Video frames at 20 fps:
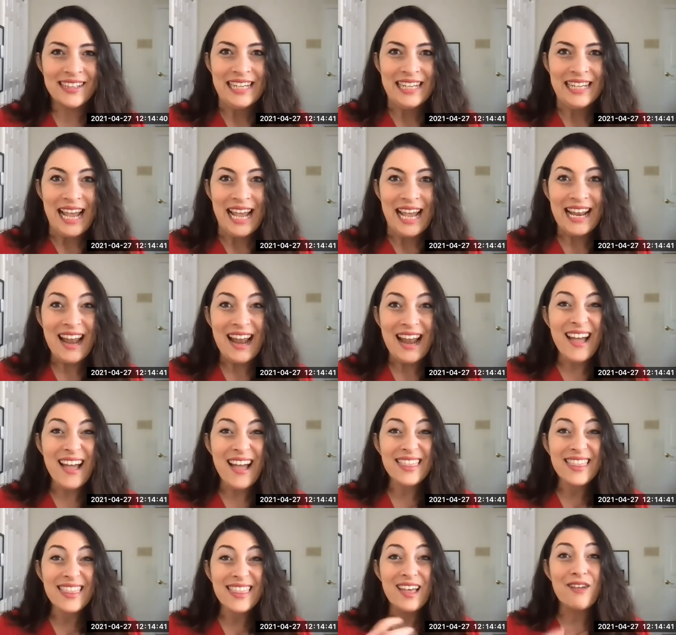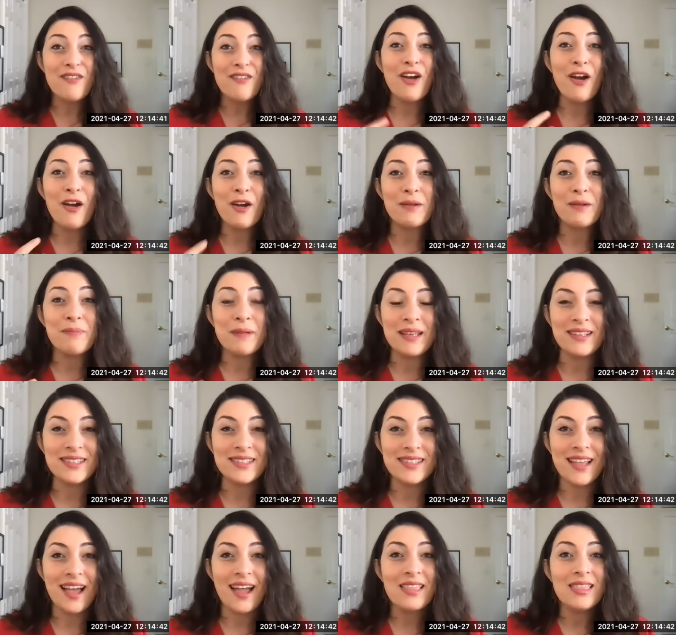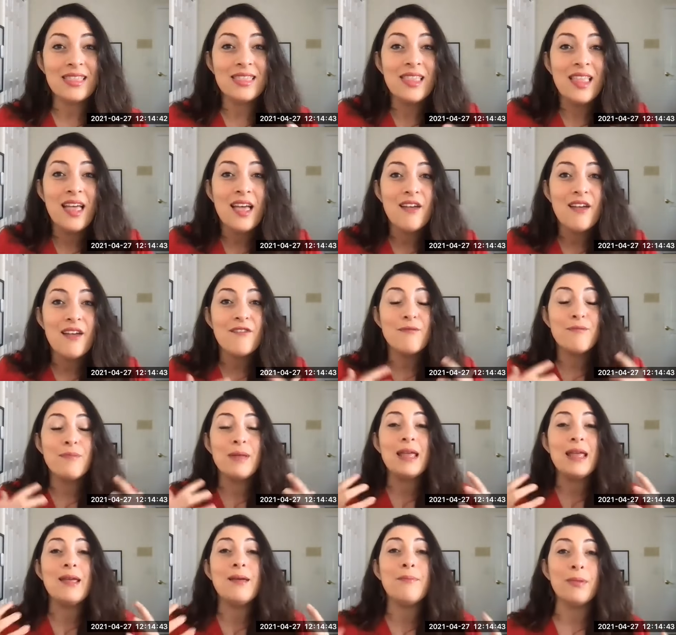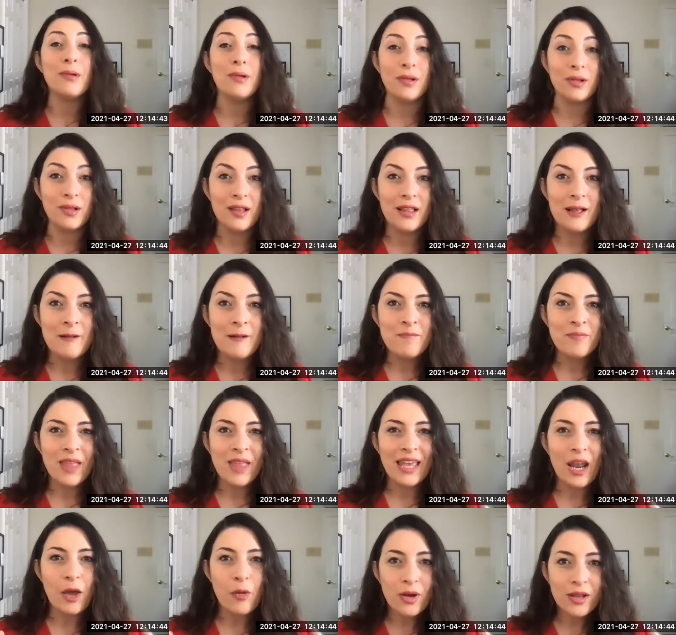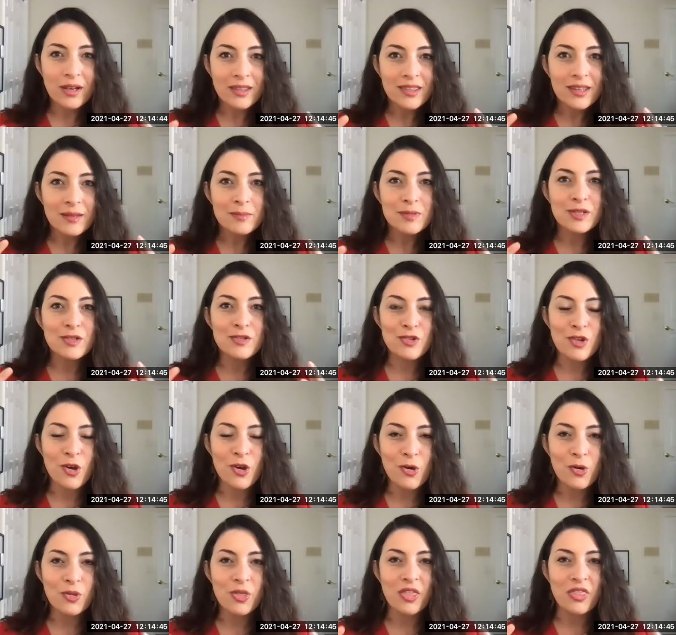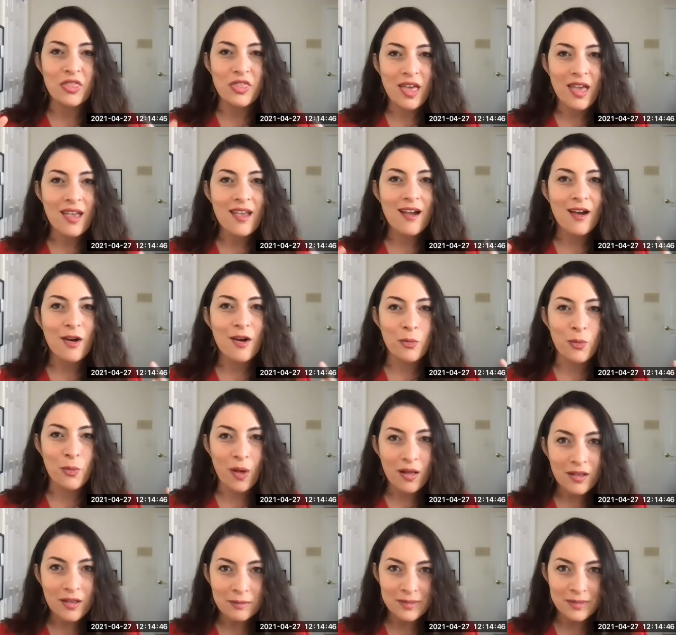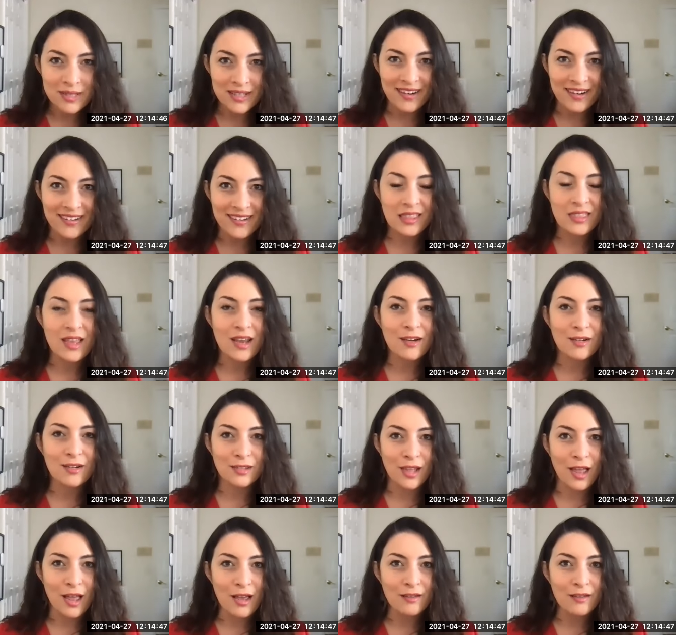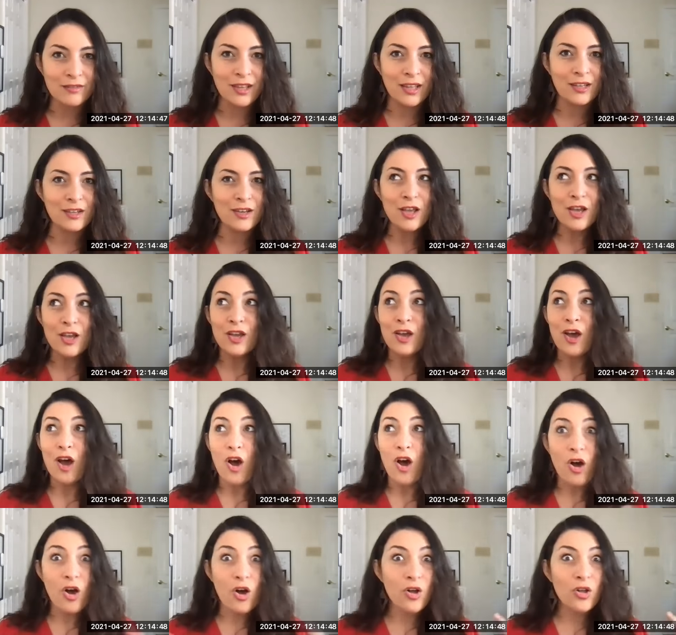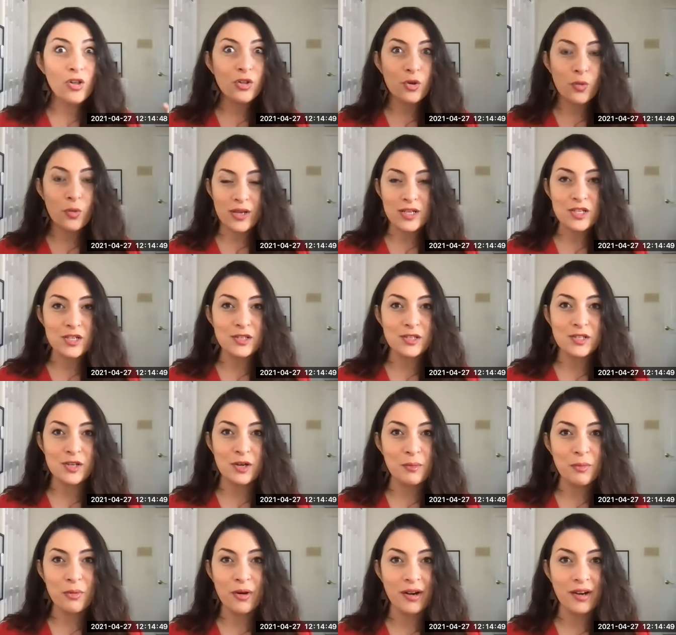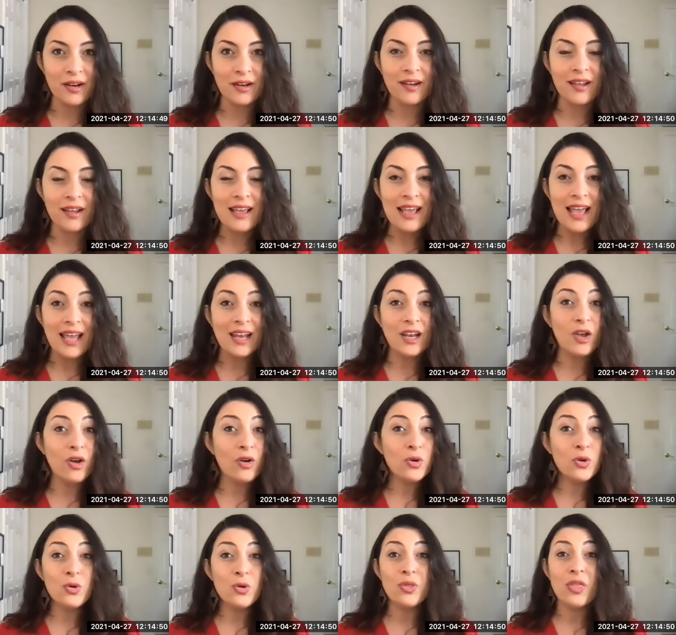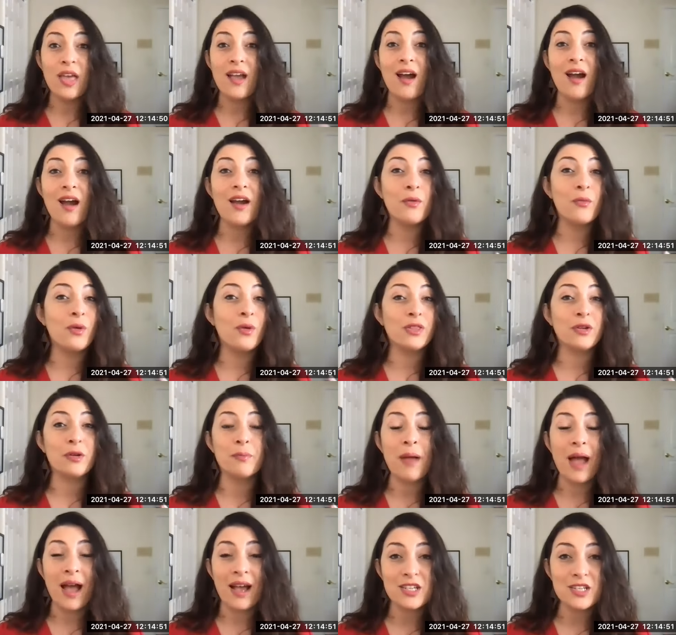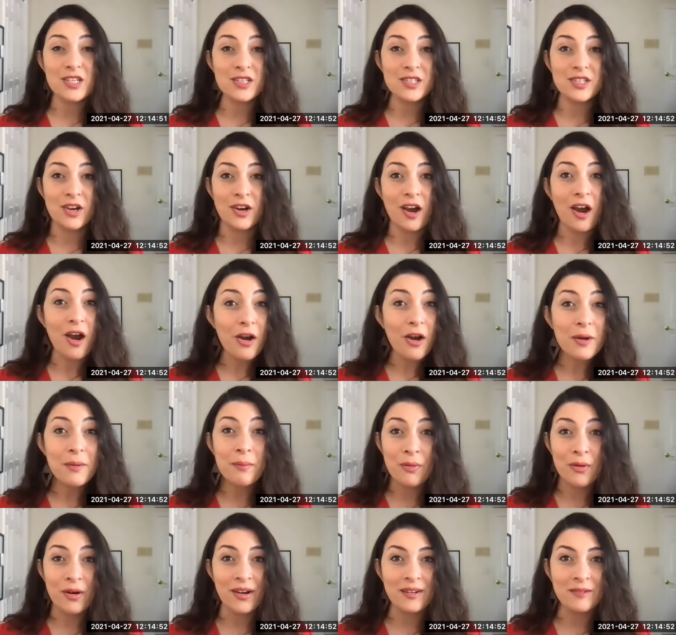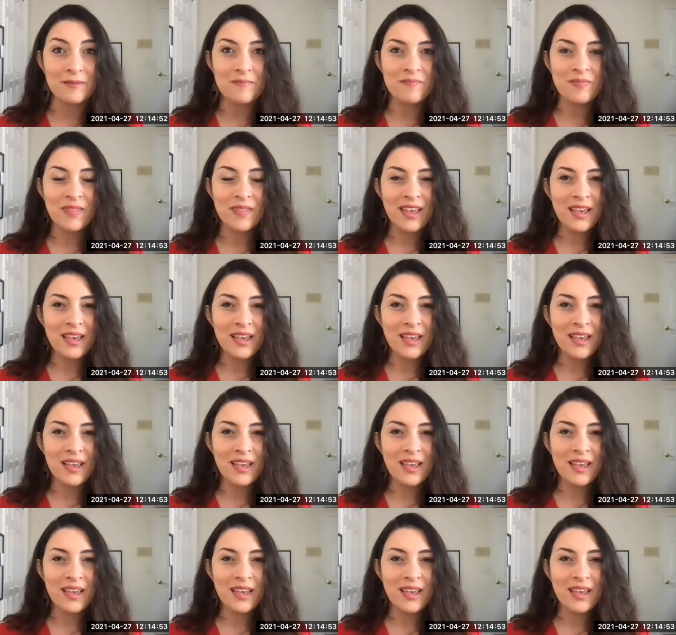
Mm. And I love heartbeats. I love people. And I want them to know that they are welcomed here, that they are loved, that all questions are important, and who they are and what their passions are, are important.